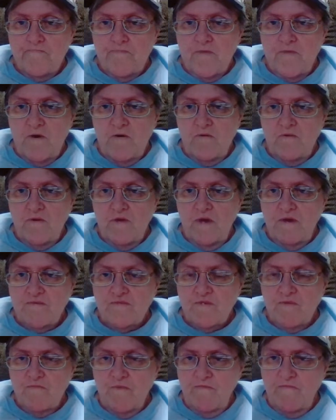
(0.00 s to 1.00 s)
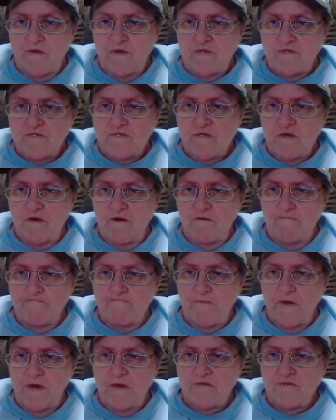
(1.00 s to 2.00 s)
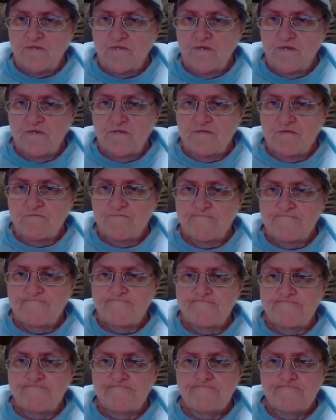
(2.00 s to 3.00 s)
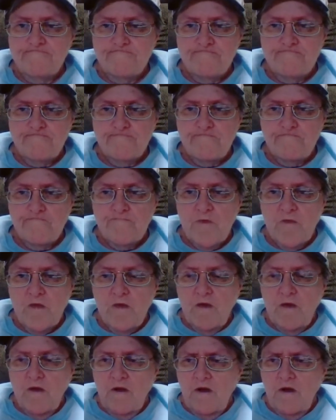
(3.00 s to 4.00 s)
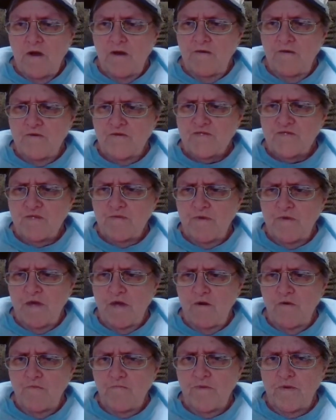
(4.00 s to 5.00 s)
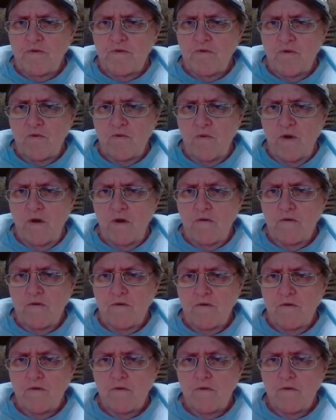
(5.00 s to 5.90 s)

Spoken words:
Oh, and you have some revenge fantasies. Hi there, CB. I hope you're doing well.